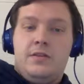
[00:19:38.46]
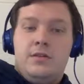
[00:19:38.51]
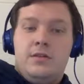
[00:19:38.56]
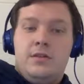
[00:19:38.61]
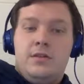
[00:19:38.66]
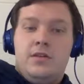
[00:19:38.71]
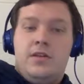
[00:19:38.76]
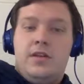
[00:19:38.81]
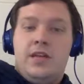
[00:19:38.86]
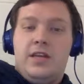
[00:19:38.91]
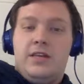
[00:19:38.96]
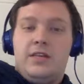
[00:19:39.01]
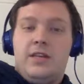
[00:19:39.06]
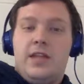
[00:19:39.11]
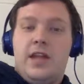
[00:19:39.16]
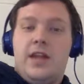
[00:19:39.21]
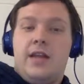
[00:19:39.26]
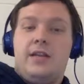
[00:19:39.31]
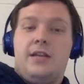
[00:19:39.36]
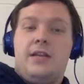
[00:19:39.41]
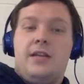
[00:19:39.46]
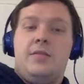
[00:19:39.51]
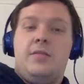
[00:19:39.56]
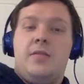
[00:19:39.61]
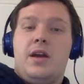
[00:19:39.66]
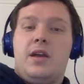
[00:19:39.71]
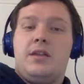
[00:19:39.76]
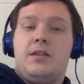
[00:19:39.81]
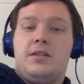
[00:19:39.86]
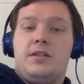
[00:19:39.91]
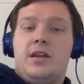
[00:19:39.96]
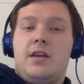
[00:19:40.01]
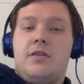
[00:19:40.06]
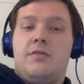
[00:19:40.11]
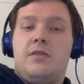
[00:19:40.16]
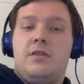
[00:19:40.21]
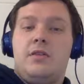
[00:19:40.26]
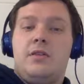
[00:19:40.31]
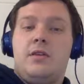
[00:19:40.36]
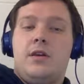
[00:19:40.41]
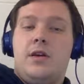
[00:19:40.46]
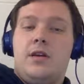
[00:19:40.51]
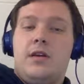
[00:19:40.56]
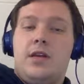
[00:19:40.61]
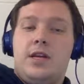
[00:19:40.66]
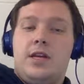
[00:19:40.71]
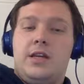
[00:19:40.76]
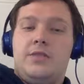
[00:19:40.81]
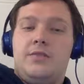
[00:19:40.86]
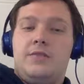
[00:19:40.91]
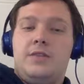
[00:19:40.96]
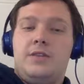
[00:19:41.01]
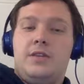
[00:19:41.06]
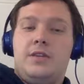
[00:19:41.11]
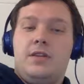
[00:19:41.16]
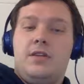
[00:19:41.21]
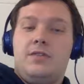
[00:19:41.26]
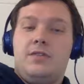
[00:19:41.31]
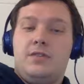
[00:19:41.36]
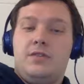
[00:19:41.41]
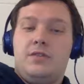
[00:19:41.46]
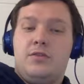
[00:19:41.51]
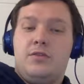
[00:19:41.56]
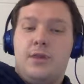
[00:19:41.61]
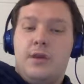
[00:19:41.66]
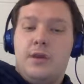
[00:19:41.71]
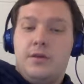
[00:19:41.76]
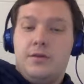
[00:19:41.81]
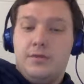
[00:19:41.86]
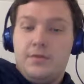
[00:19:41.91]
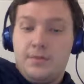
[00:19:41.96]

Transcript: you take 19 minus 7, and that gives you 12.